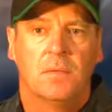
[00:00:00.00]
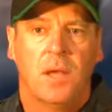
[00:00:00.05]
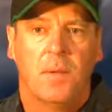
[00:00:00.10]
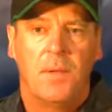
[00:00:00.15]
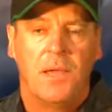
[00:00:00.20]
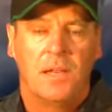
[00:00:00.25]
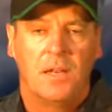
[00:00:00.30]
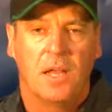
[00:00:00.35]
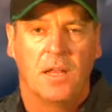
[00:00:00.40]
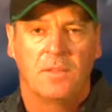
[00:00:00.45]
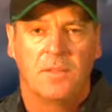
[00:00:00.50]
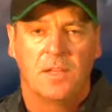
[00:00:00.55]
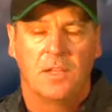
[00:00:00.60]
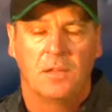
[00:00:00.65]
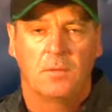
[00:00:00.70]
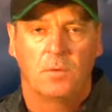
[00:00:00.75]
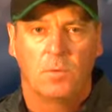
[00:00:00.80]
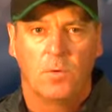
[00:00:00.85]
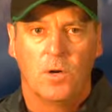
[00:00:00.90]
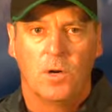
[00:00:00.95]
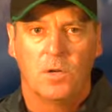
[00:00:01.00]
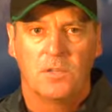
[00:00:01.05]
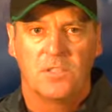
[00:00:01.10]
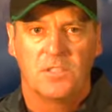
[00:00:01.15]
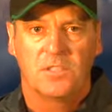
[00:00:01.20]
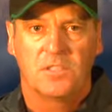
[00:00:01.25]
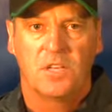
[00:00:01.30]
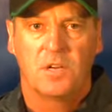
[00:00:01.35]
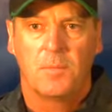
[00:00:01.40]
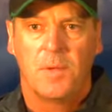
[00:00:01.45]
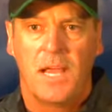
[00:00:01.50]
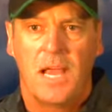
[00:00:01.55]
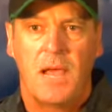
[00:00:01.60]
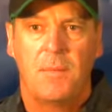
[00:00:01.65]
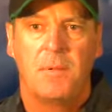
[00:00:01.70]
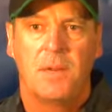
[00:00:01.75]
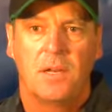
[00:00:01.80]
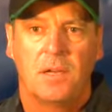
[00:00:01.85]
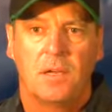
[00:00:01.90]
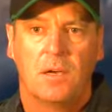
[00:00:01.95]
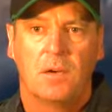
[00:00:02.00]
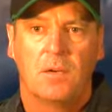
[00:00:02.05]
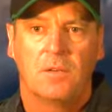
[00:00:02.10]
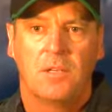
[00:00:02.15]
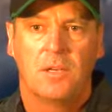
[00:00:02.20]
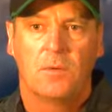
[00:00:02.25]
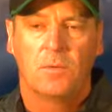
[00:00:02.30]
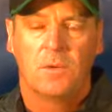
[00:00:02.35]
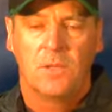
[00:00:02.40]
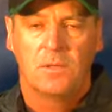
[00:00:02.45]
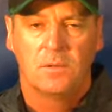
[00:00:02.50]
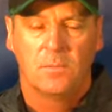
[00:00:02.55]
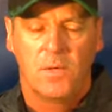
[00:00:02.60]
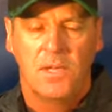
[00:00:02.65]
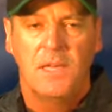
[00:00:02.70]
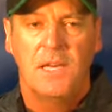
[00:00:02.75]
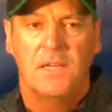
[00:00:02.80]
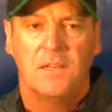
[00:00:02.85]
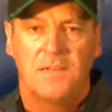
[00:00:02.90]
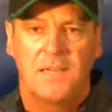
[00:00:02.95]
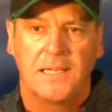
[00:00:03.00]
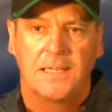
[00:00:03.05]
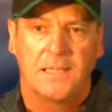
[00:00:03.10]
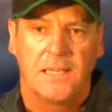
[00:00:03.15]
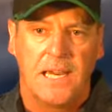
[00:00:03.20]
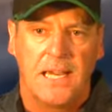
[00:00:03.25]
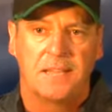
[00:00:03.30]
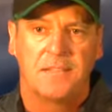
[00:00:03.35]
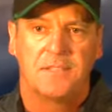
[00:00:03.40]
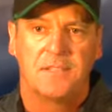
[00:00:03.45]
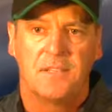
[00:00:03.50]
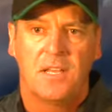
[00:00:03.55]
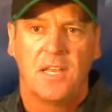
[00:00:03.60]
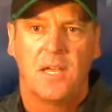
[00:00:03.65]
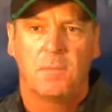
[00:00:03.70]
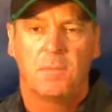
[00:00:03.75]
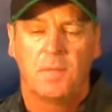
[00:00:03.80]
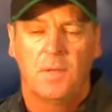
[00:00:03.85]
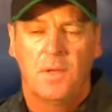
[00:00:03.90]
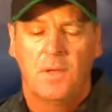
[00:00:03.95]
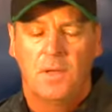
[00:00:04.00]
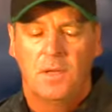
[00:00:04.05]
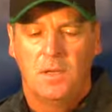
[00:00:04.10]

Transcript: I mean, I think we're not just going to be happy to go there. We need to take the next step.